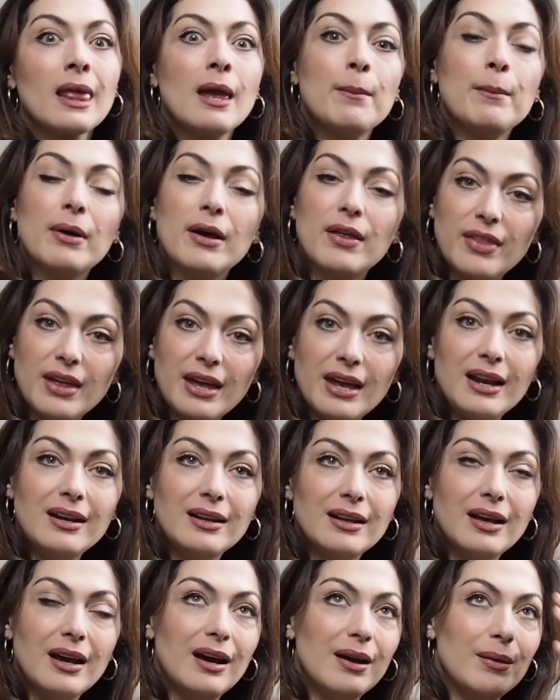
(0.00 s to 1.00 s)
But then
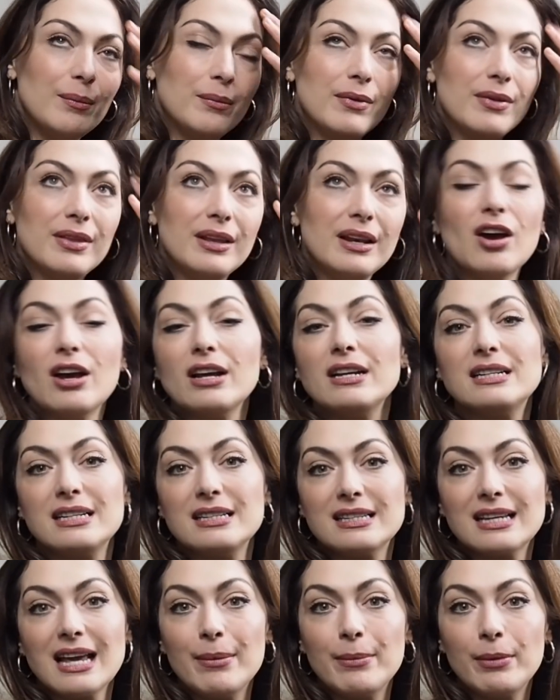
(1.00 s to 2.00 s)
the 90s
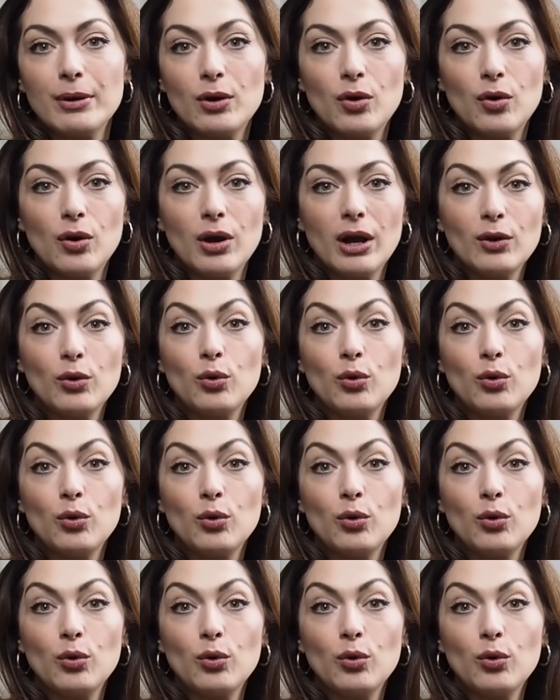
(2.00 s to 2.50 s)
came along and